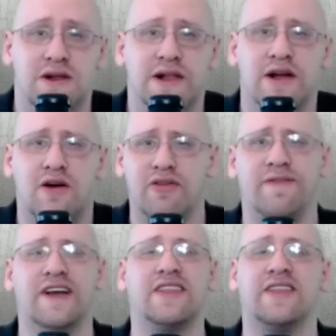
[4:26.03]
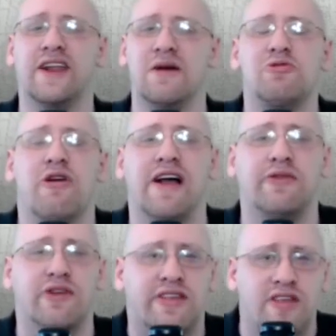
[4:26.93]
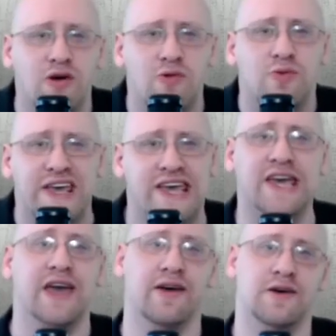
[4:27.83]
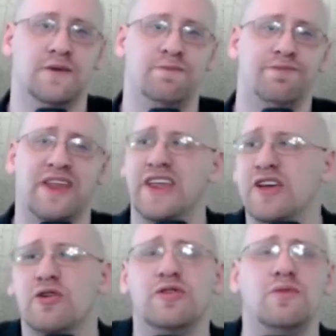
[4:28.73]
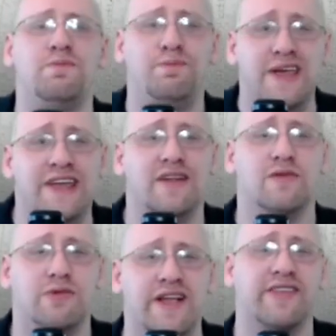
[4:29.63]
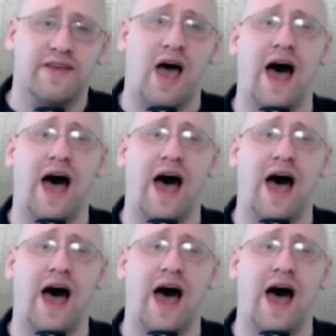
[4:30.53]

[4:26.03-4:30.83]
Or the fact that the Democrats were so weak that they couldn't beat Rick Scott.